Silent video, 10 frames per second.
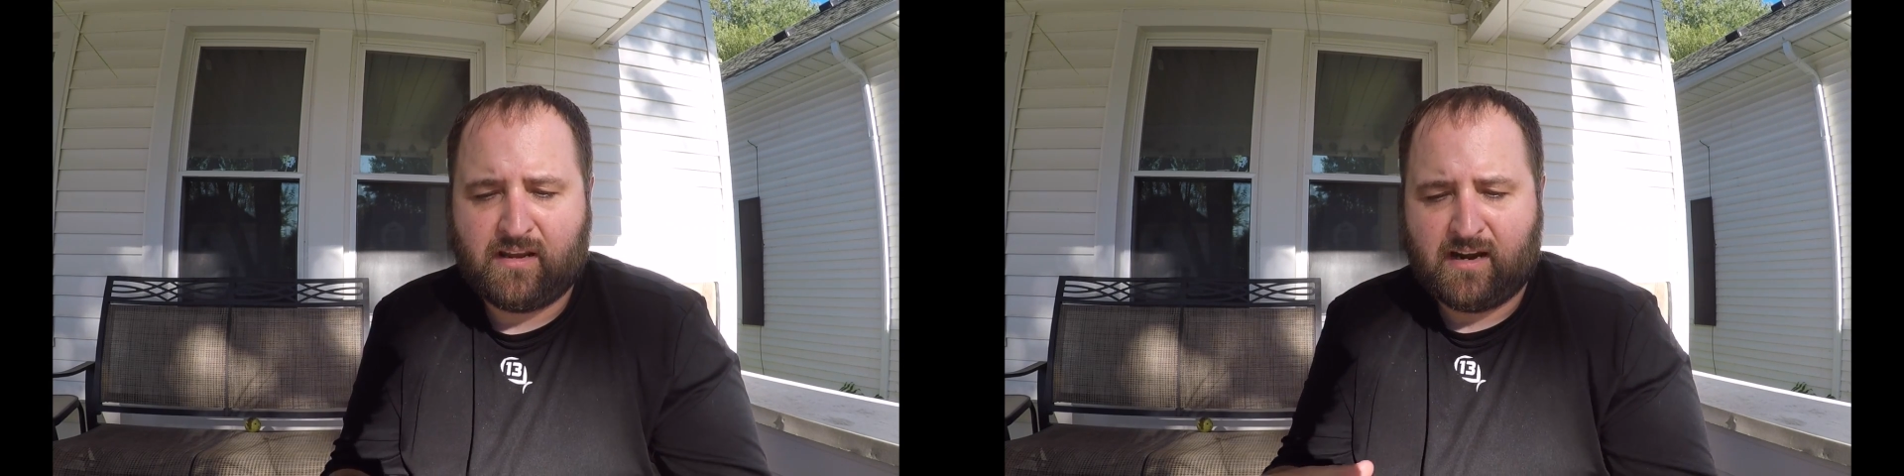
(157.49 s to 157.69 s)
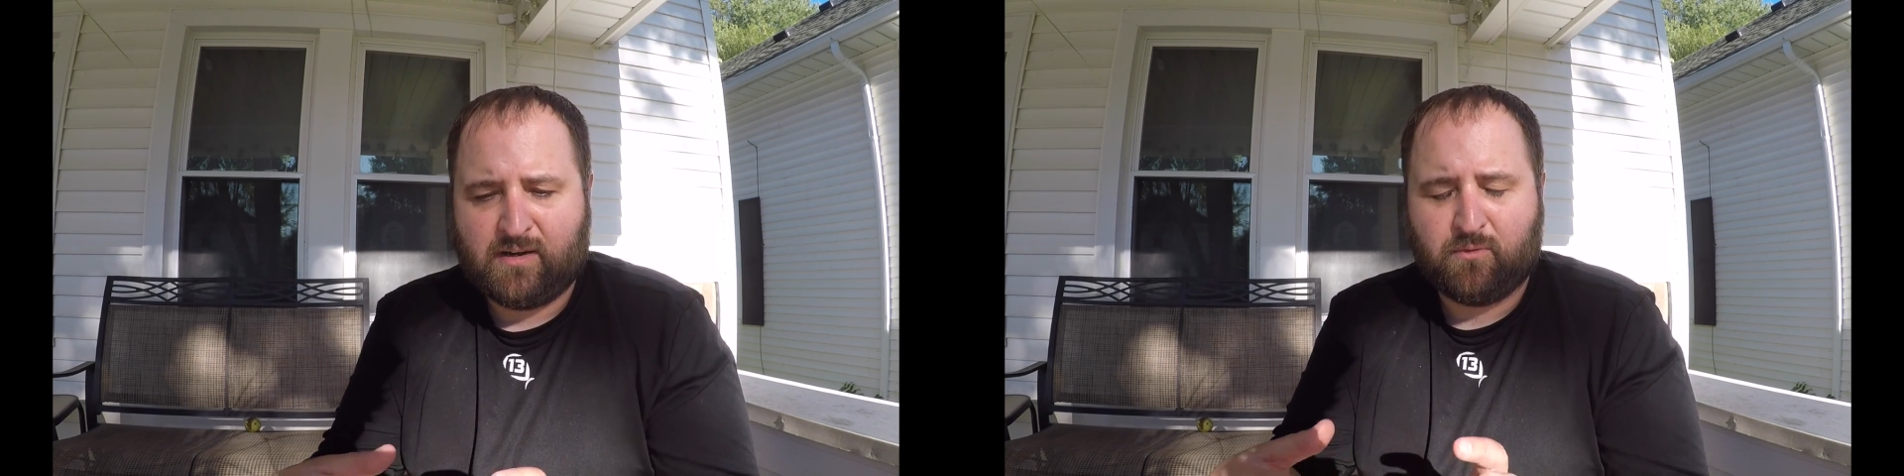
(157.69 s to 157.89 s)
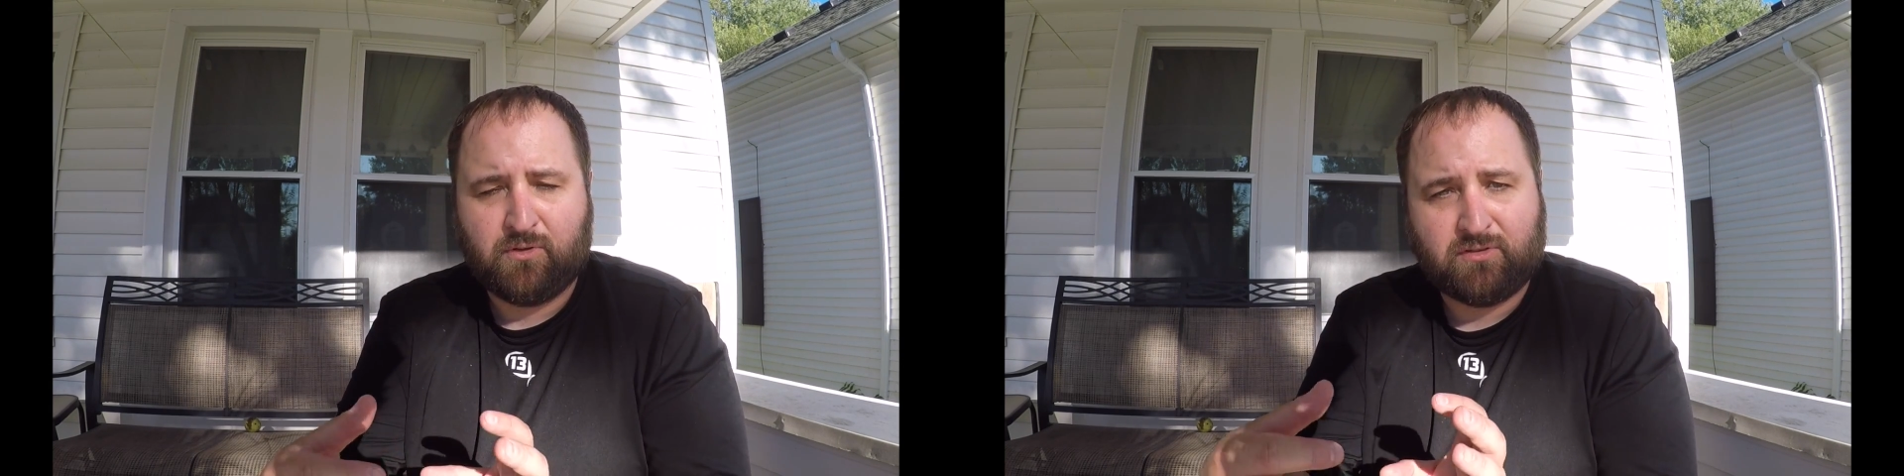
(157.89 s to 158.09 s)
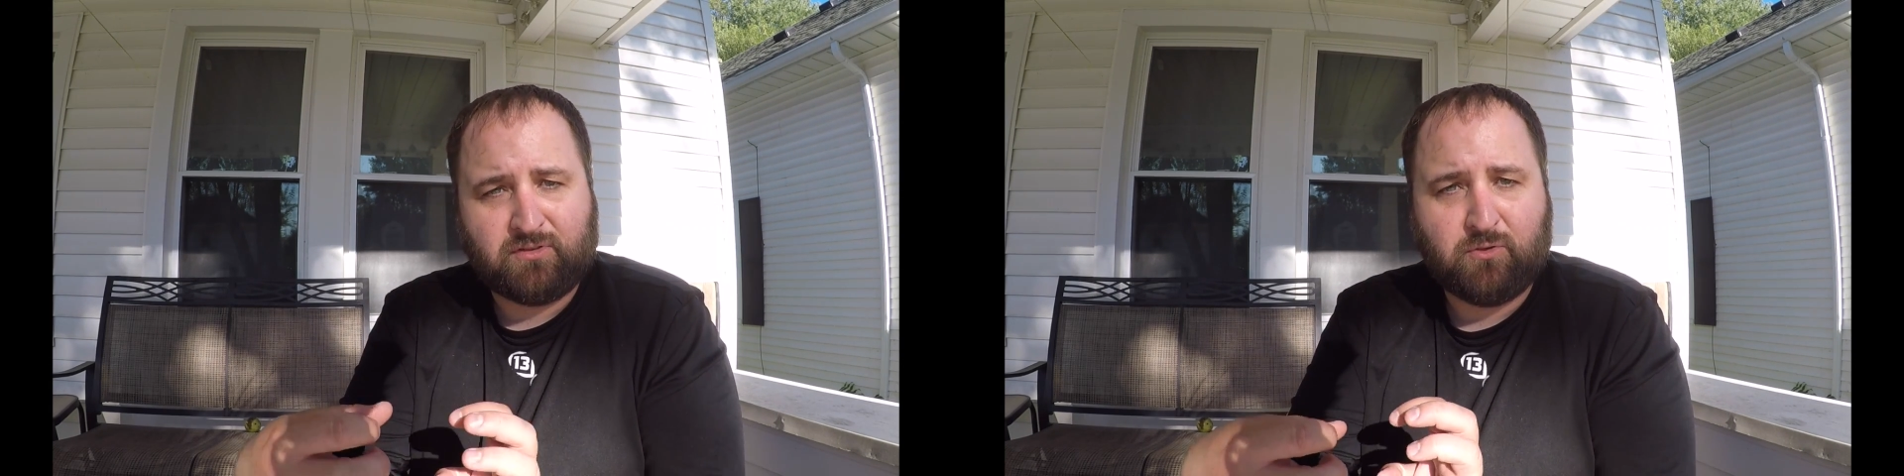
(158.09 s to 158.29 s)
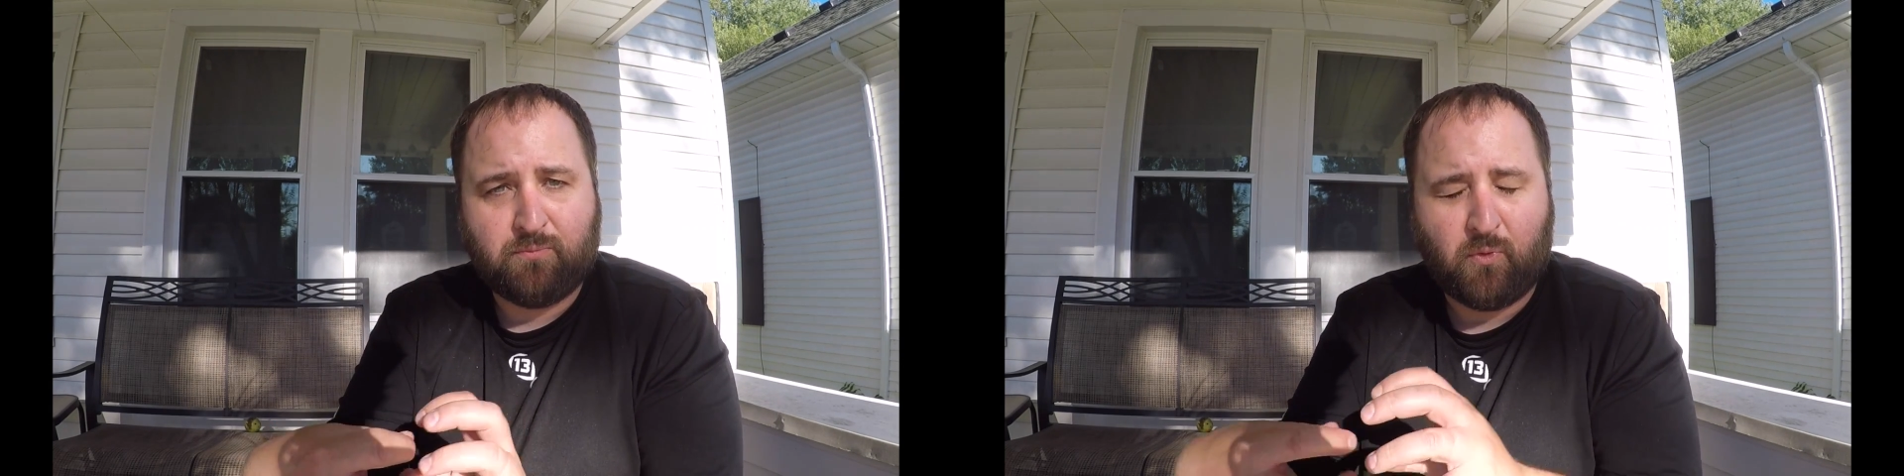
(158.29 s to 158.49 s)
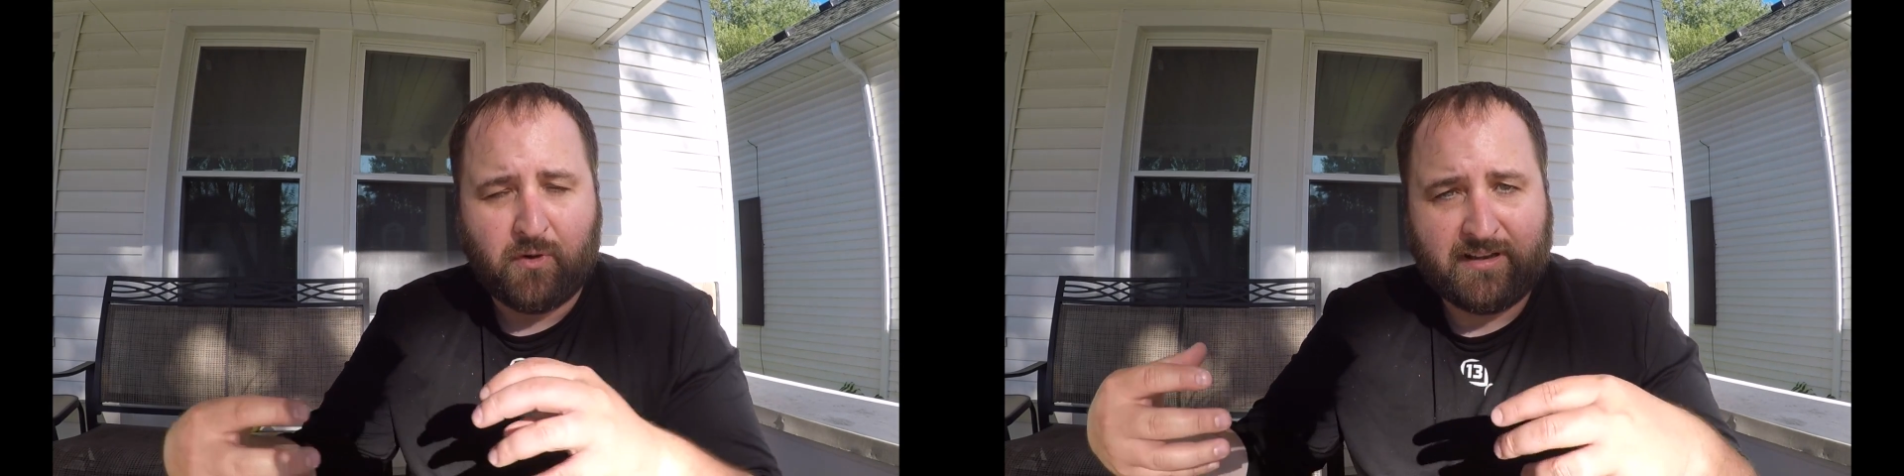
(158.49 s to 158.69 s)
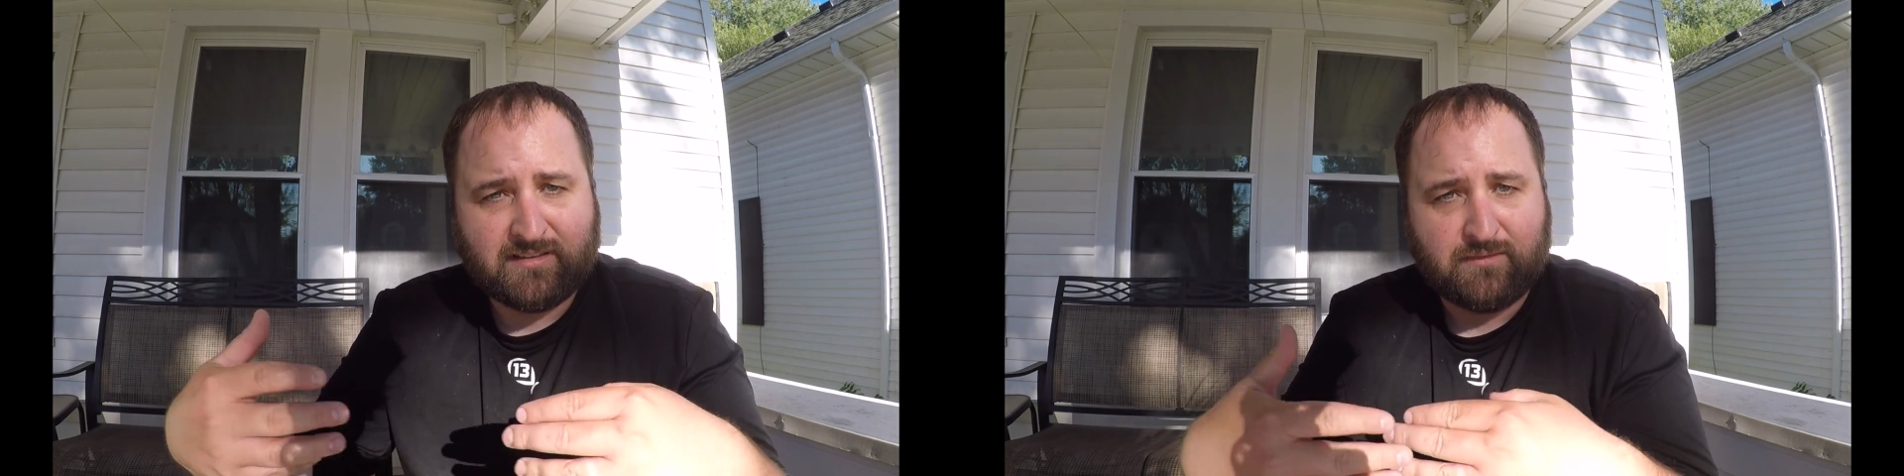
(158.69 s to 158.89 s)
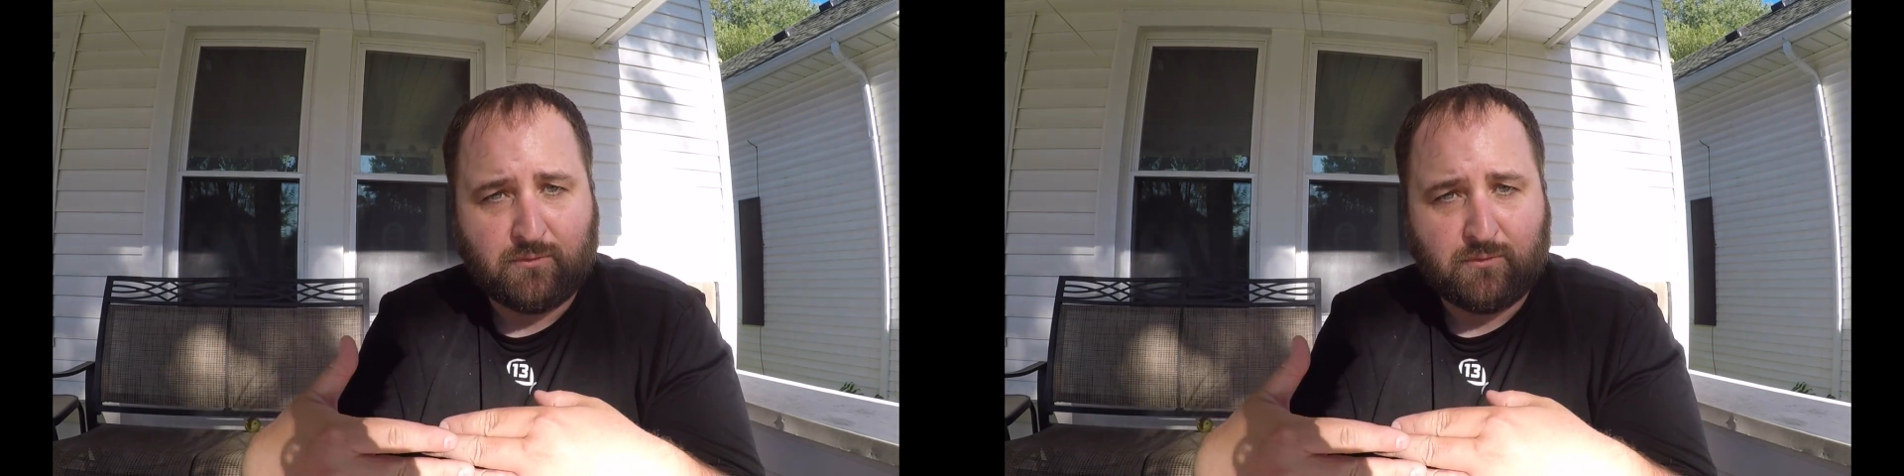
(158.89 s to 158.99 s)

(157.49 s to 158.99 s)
kind of where those 2 points,